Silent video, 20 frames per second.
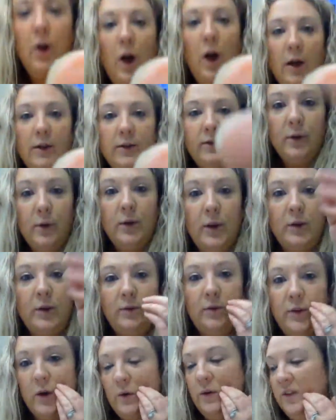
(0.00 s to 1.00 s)
also
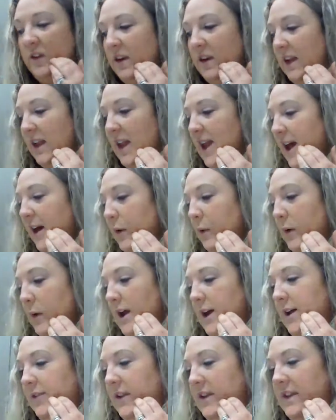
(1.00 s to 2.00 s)
use those to count
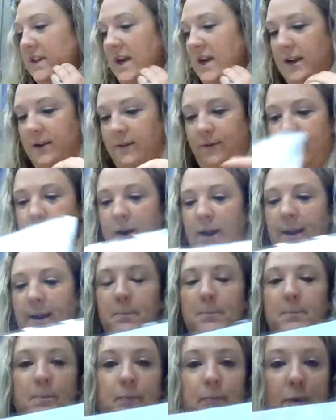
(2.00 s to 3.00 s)
on the 10 frame.
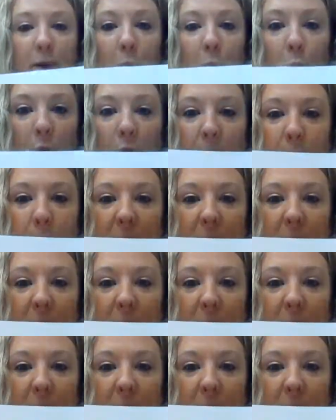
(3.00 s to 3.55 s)
1